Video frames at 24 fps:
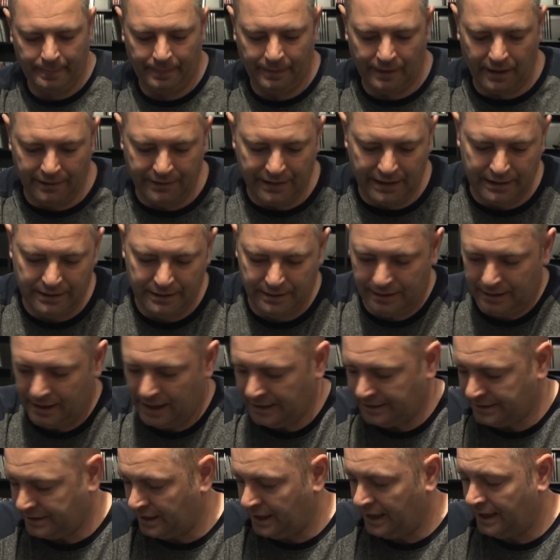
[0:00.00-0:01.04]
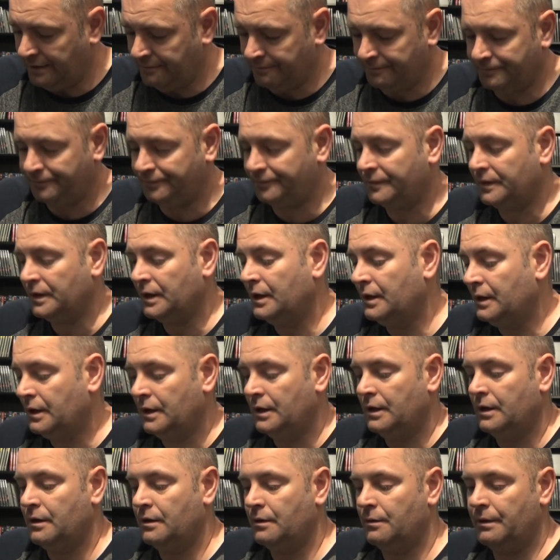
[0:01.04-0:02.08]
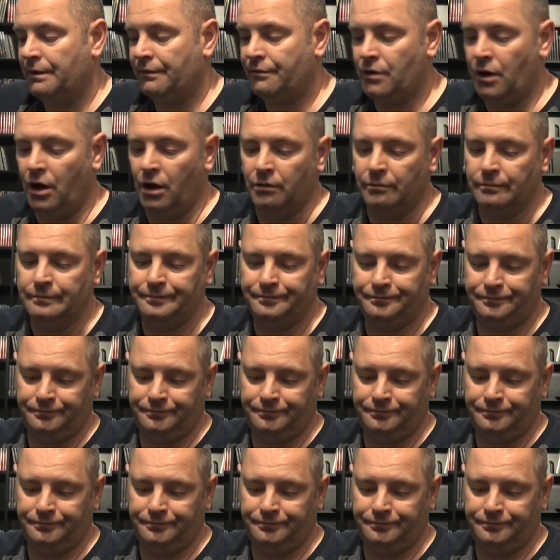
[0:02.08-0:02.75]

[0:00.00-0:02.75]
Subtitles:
And then lastly, we've got